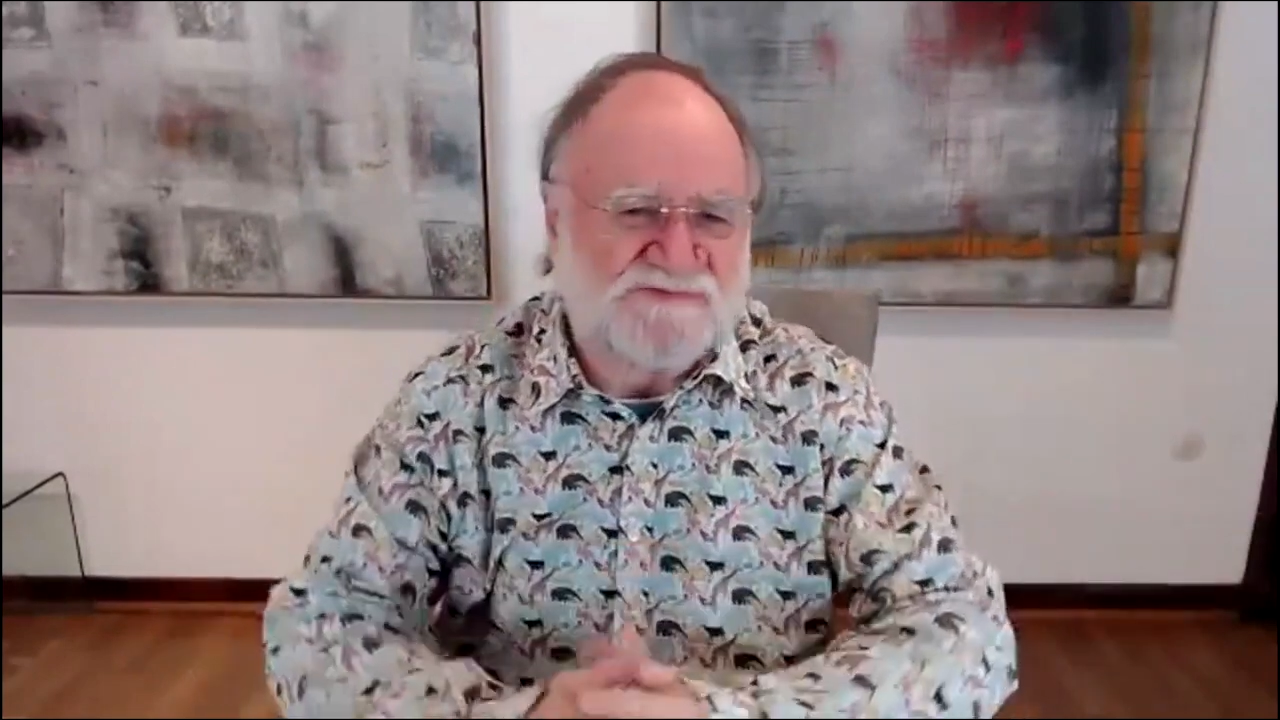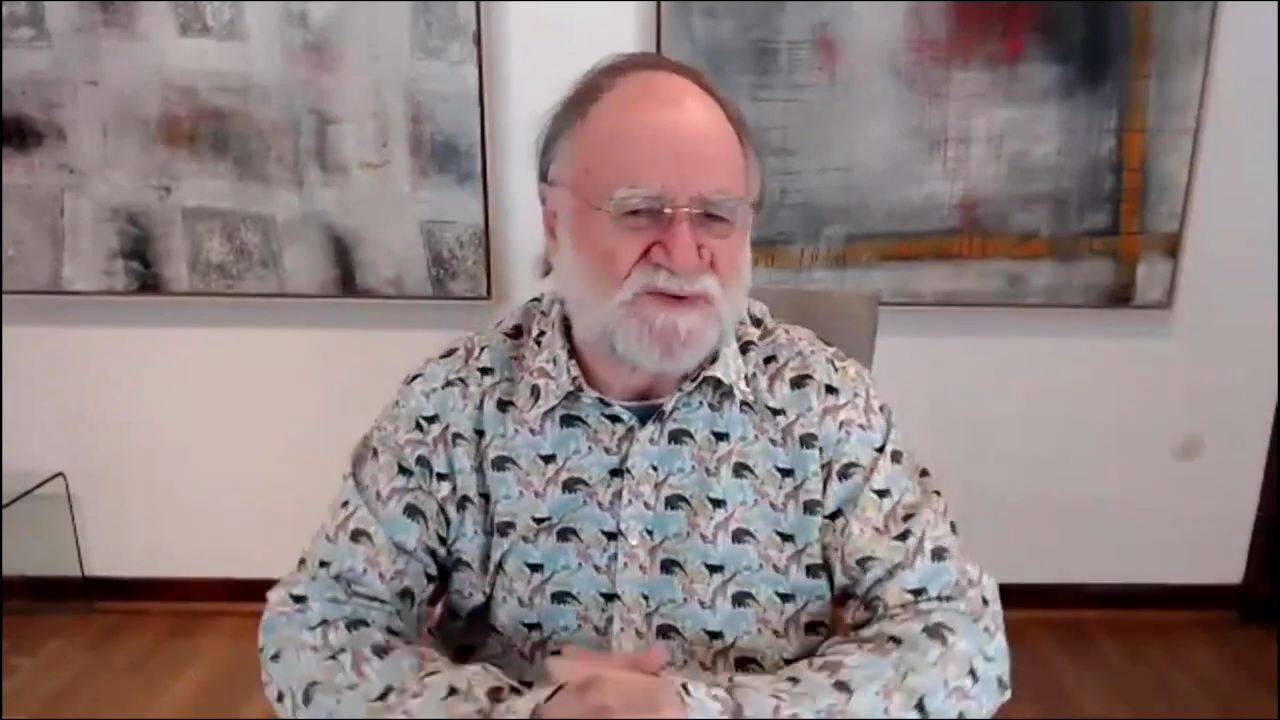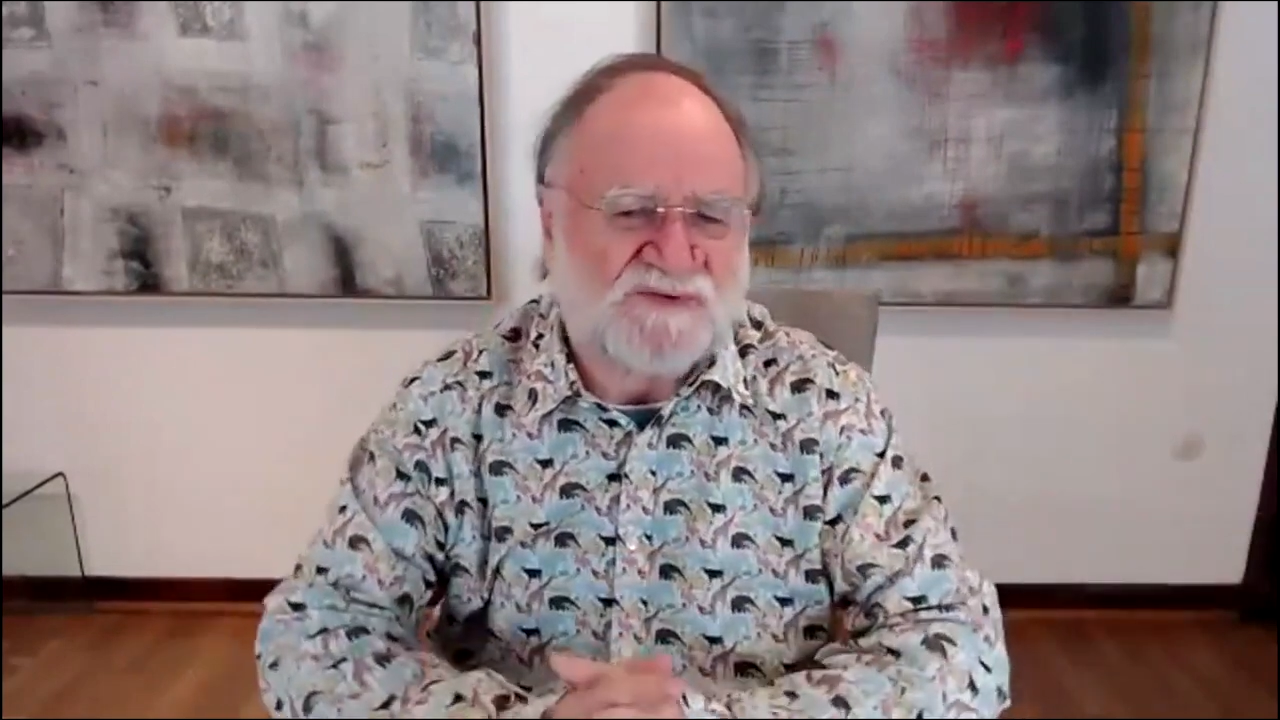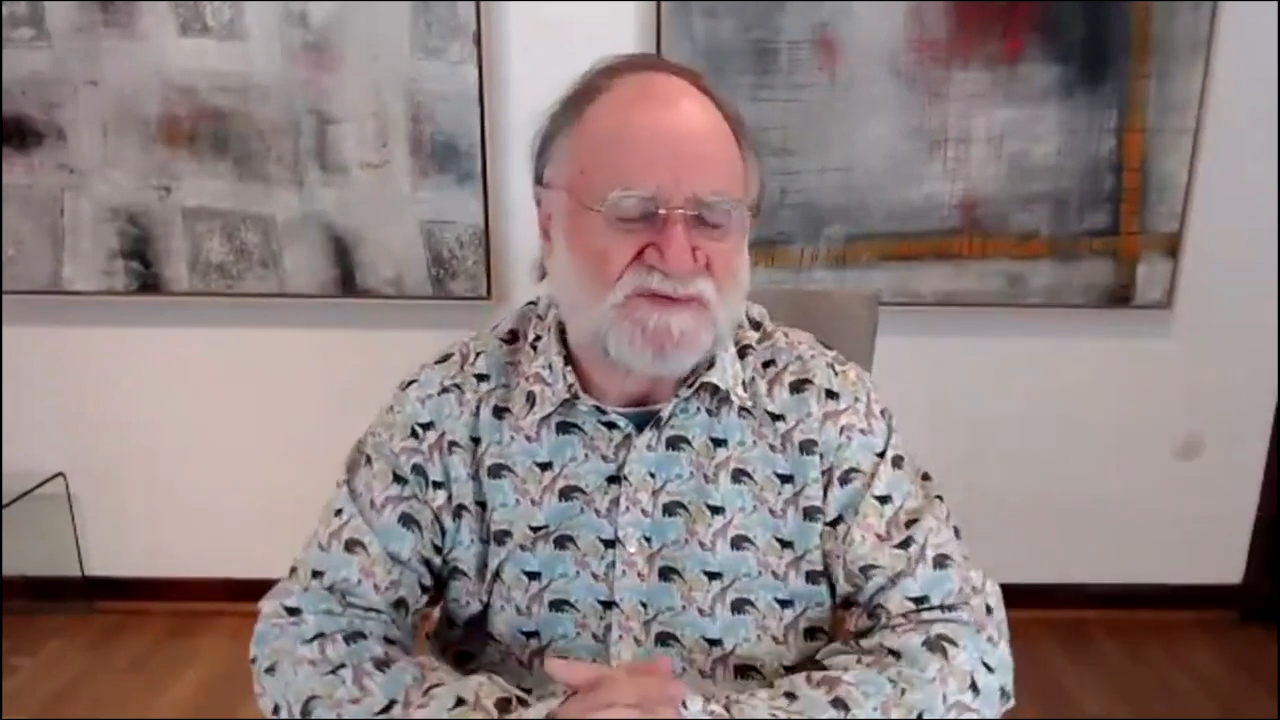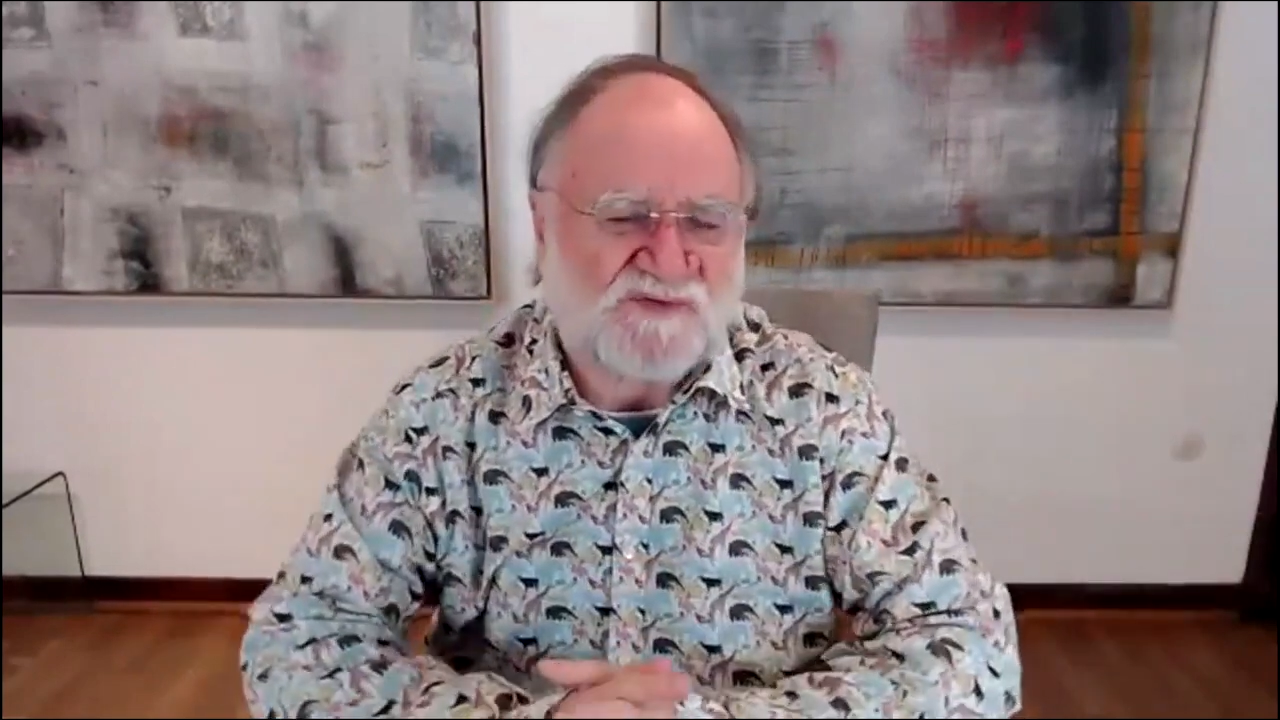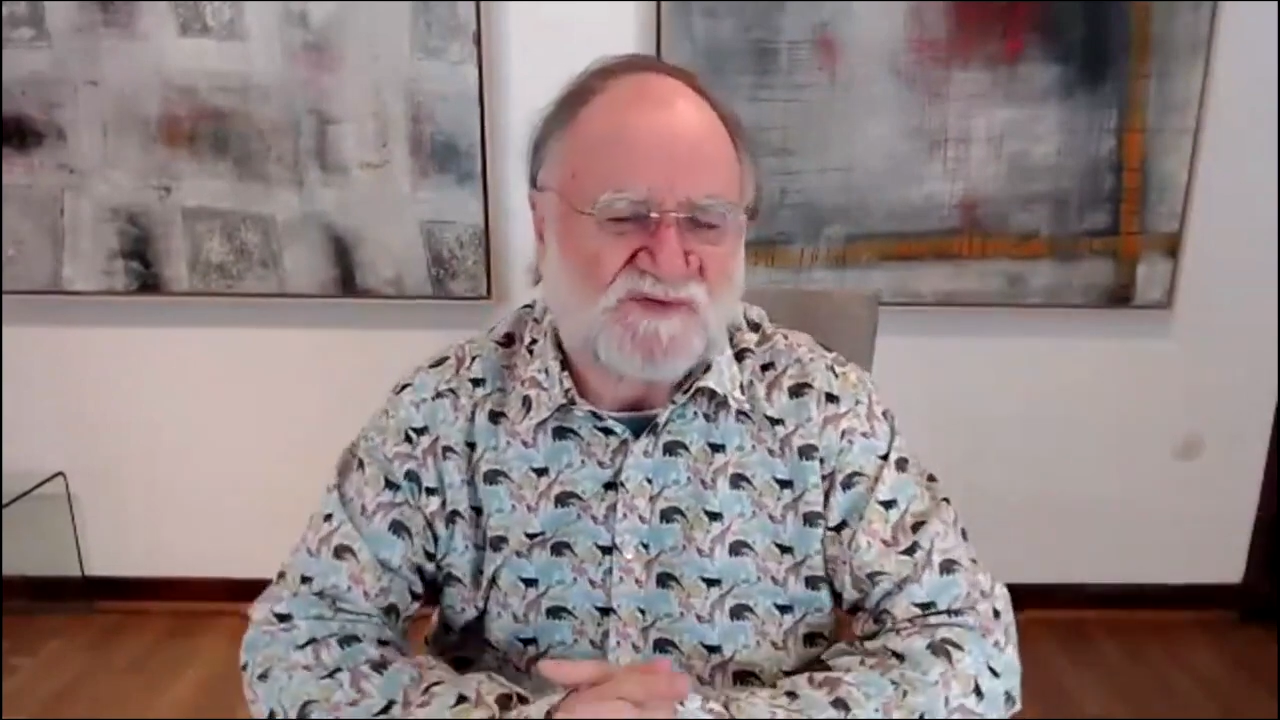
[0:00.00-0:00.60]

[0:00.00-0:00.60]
beautiful